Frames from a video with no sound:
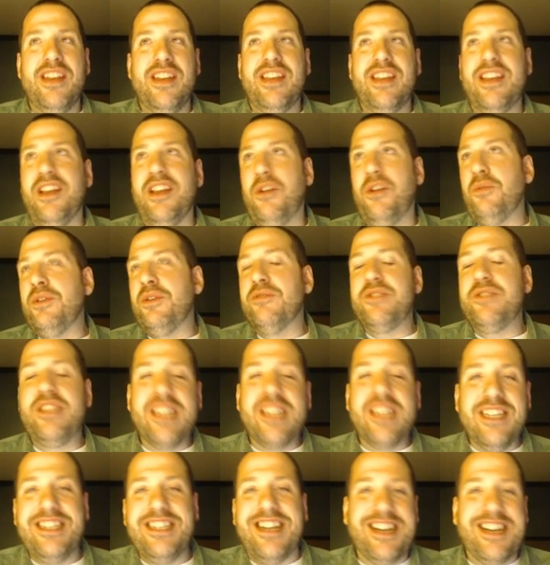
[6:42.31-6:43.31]
We were
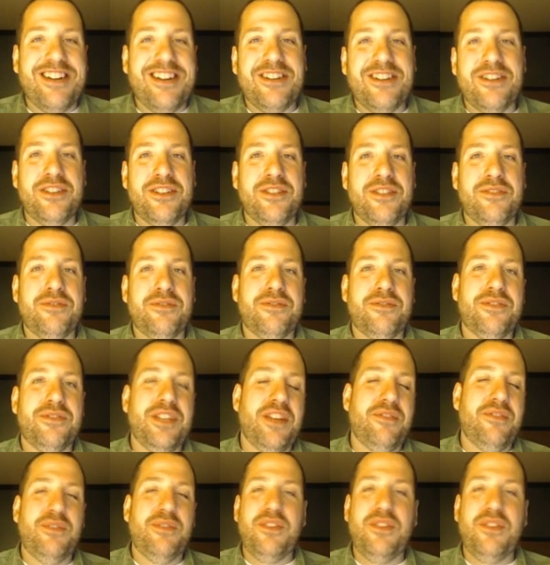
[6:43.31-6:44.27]
sick and tired of